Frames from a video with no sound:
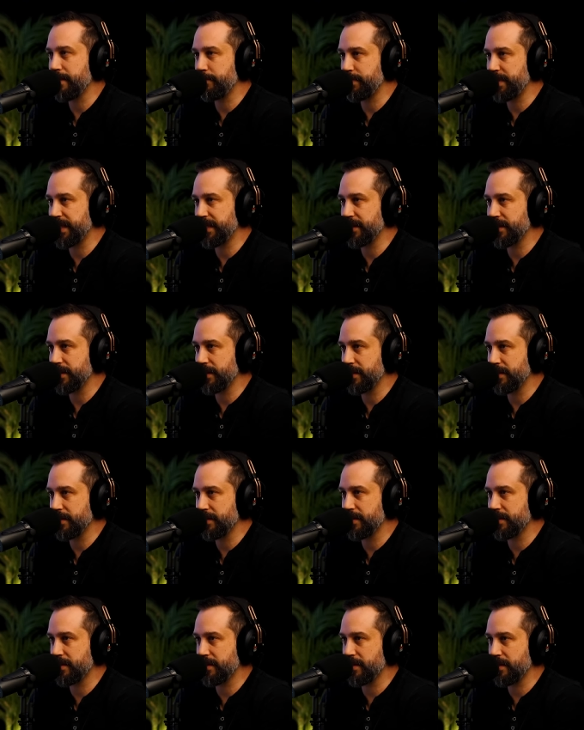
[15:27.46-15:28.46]
that
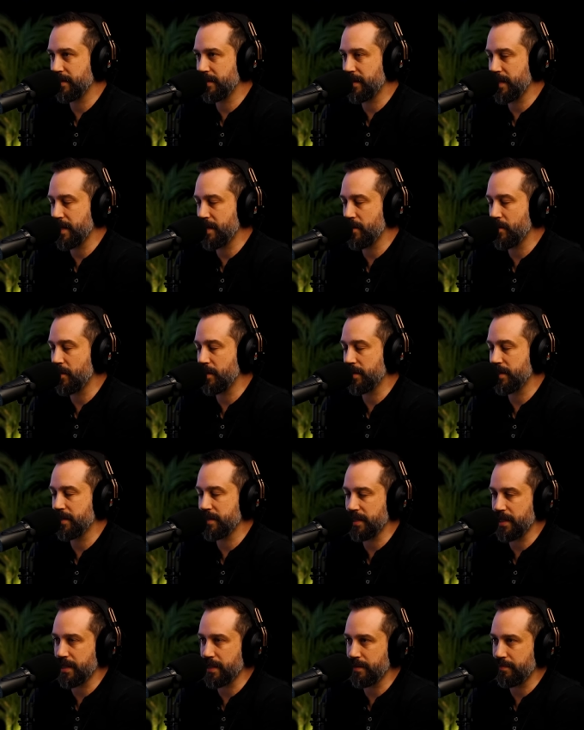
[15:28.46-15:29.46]
because they're not
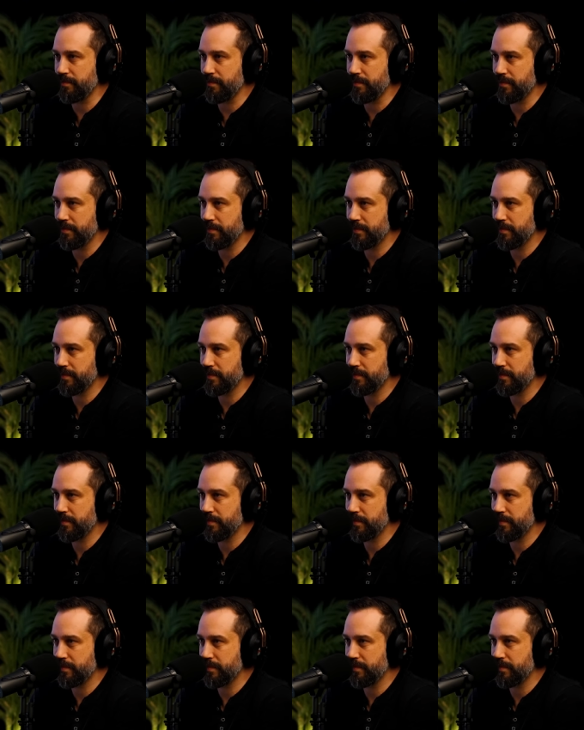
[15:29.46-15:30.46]
um,
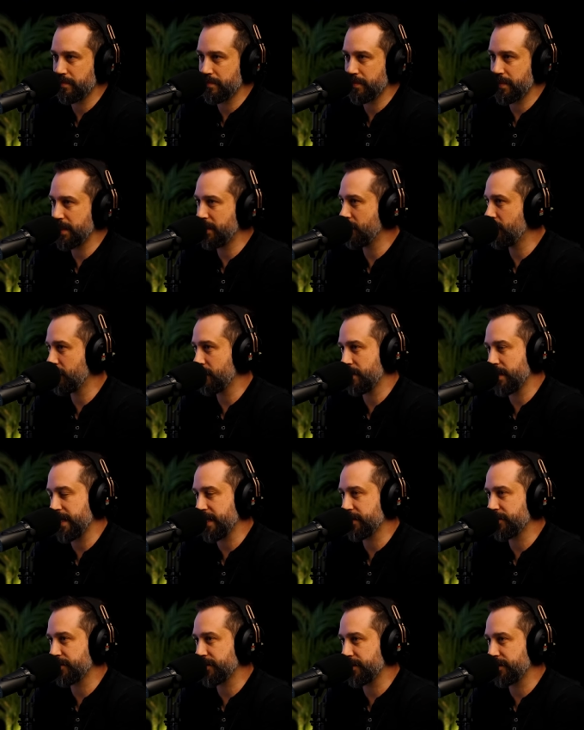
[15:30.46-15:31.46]
they're not
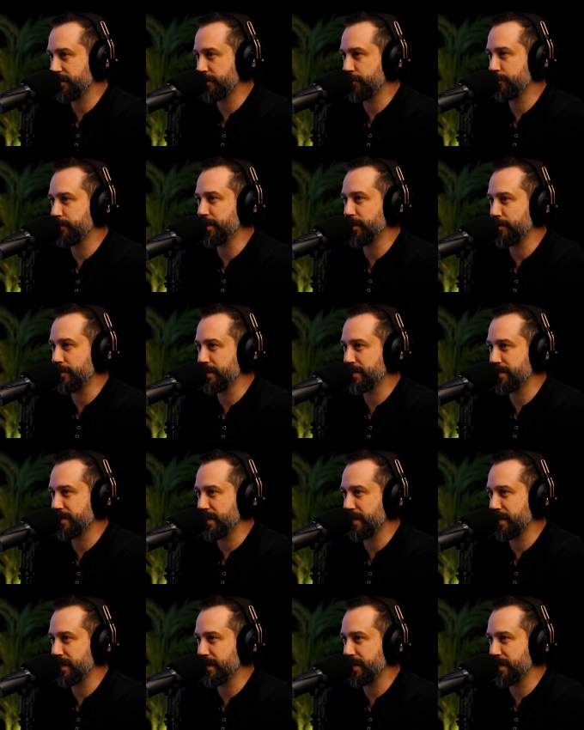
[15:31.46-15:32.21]
actually humanoids.